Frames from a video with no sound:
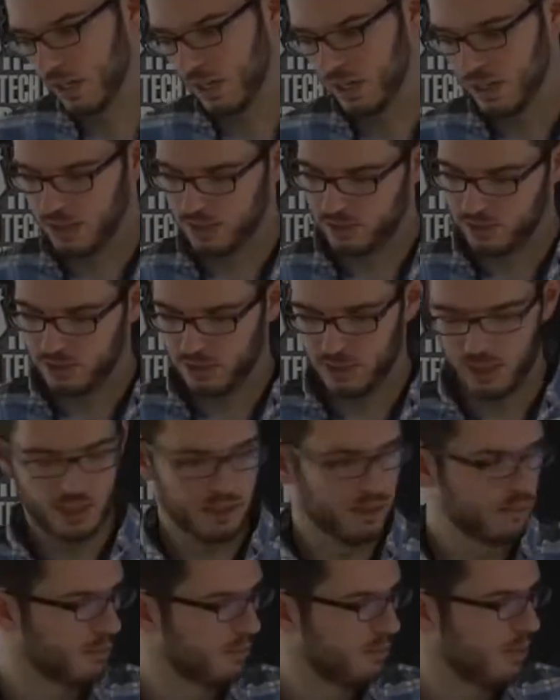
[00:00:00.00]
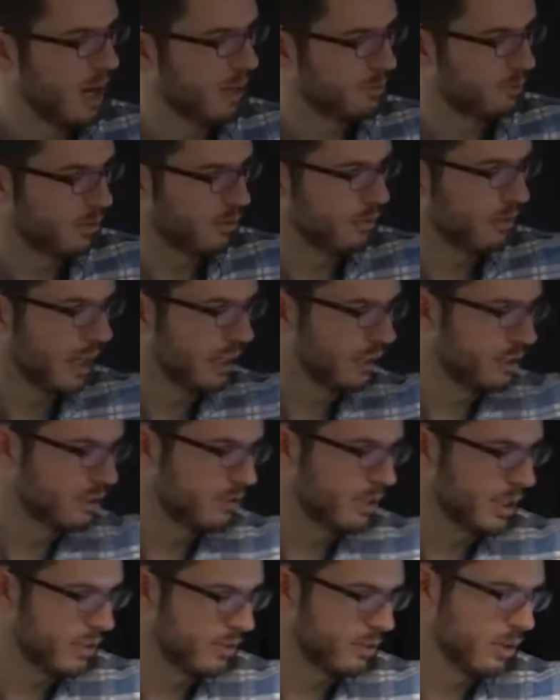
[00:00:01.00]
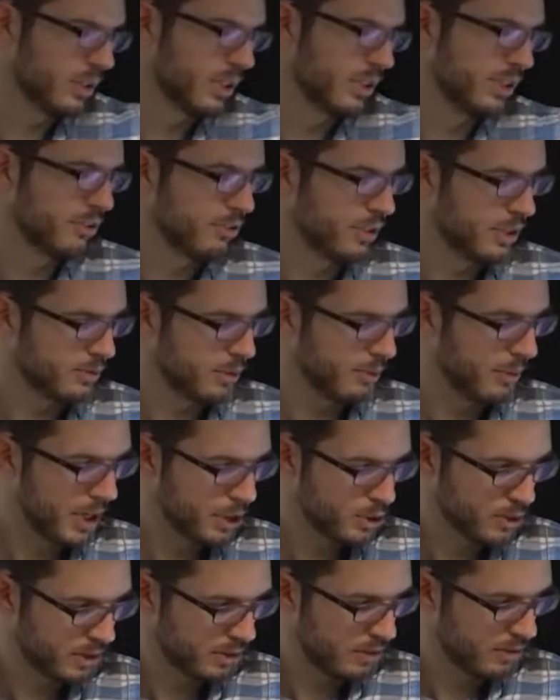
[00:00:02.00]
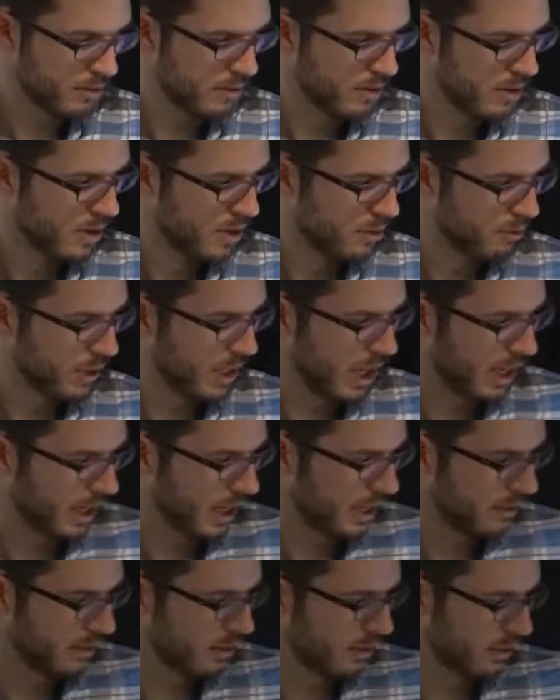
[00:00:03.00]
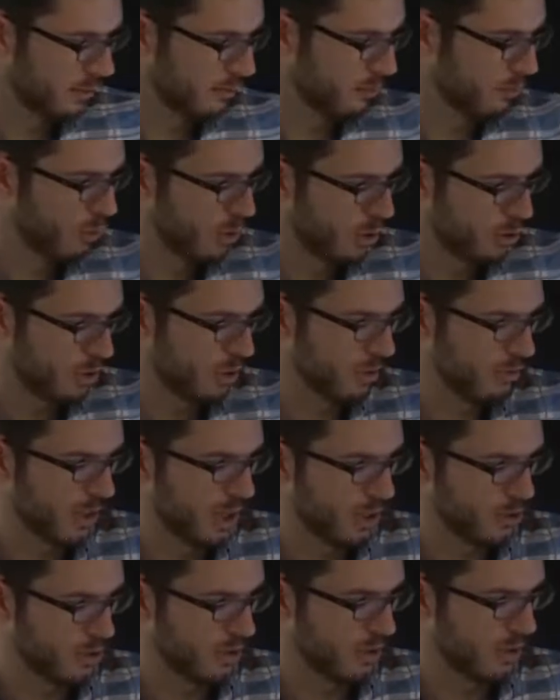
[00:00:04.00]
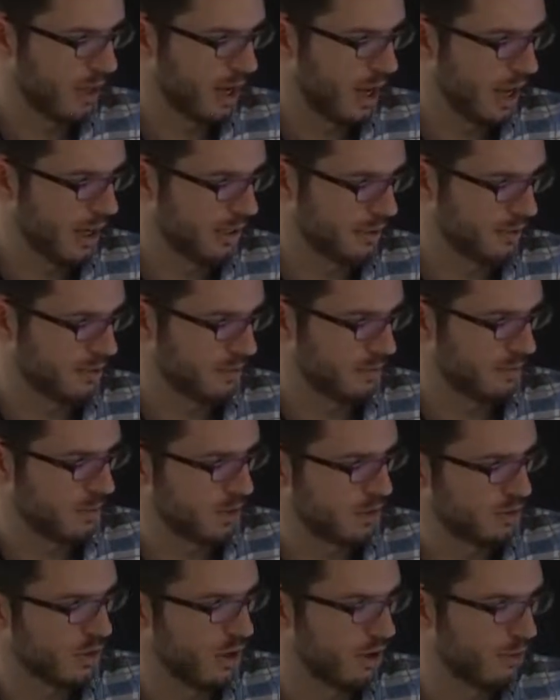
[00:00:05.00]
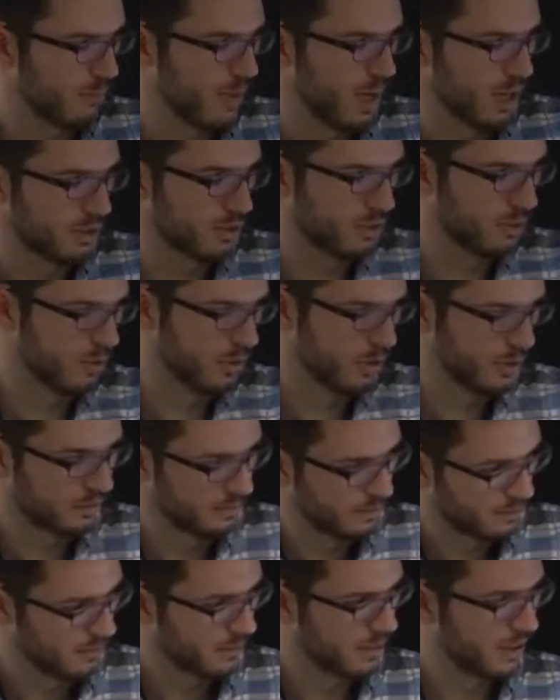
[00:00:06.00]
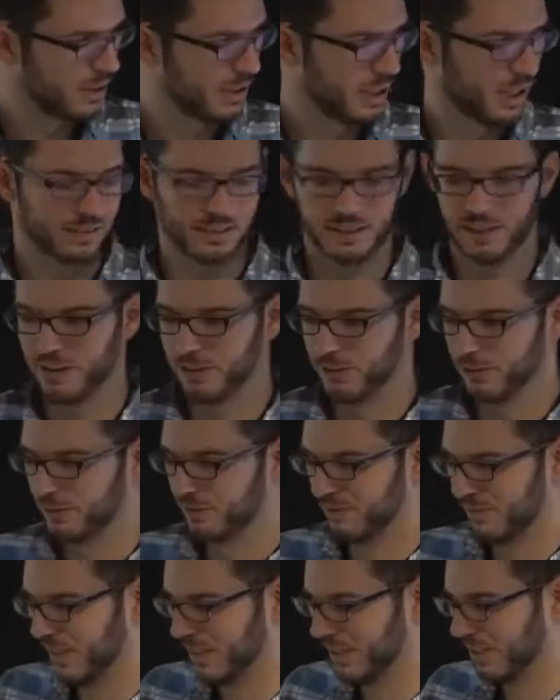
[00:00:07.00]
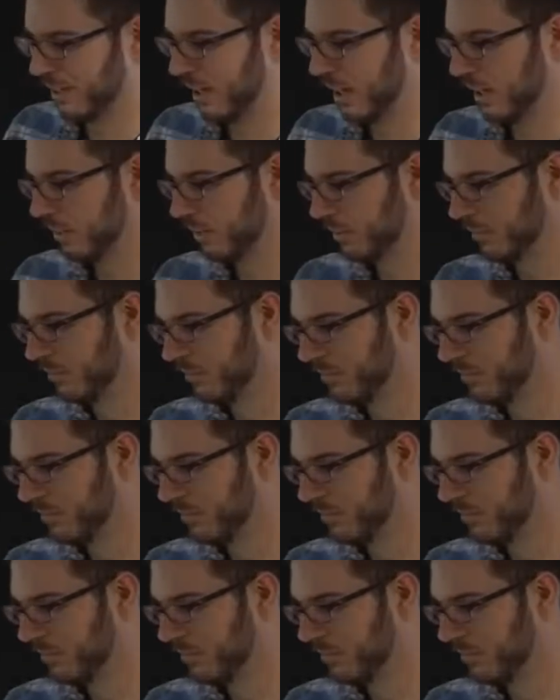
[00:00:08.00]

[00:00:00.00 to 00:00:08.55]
And after a final nonlinear transformation, we can get the word generation as a softmax over yet another linear layer.